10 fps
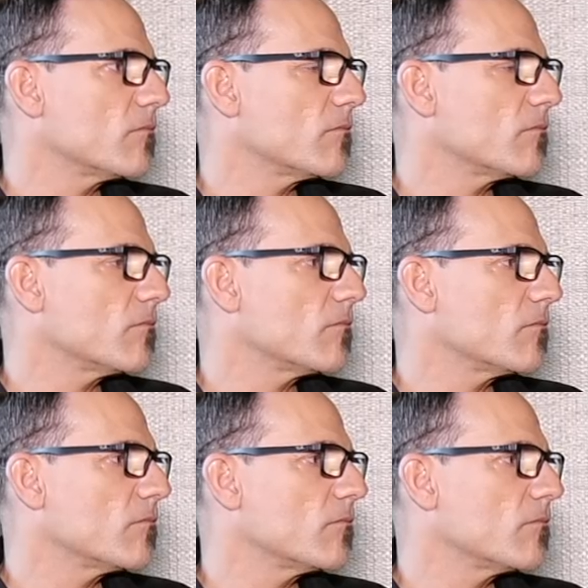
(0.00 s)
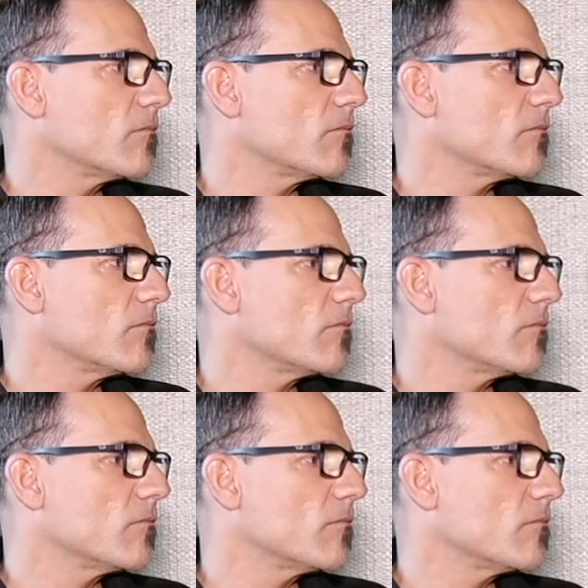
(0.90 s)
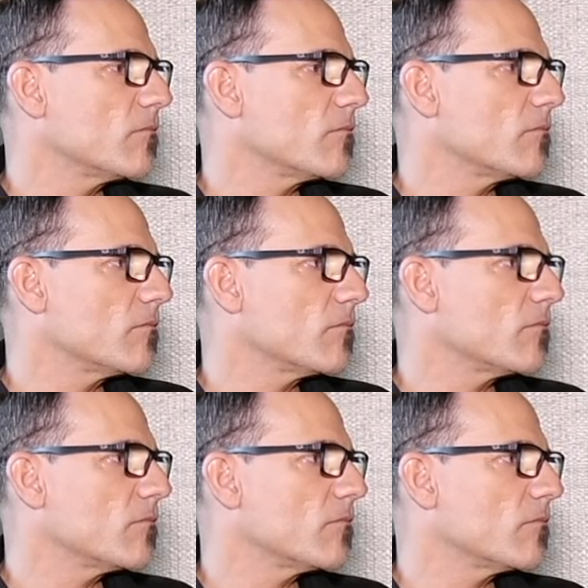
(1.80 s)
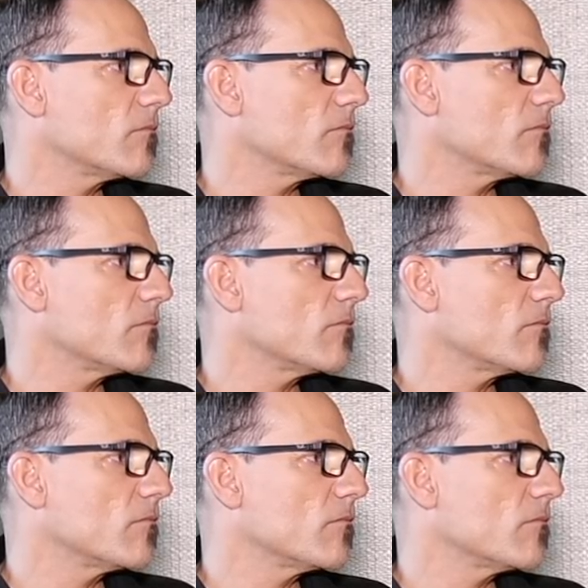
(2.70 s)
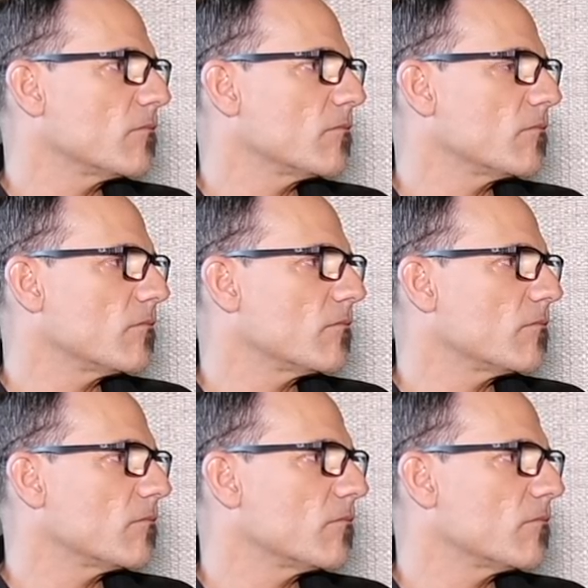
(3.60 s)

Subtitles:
[no speech]